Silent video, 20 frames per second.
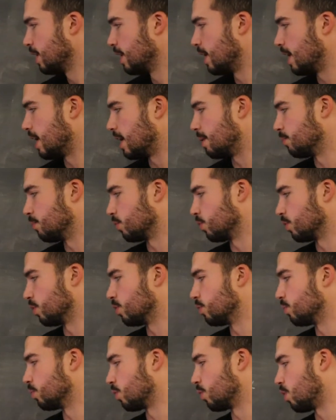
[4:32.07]

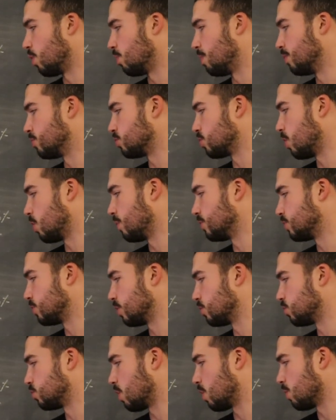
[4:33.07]
We're almost always
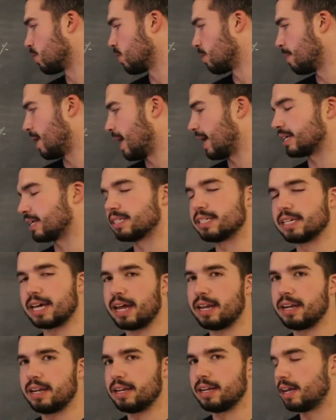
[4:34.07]
going to start with a max
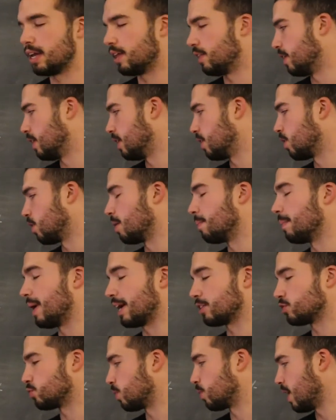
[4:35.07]
set or a
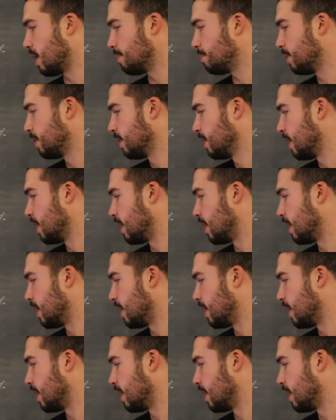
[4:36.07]
max rep,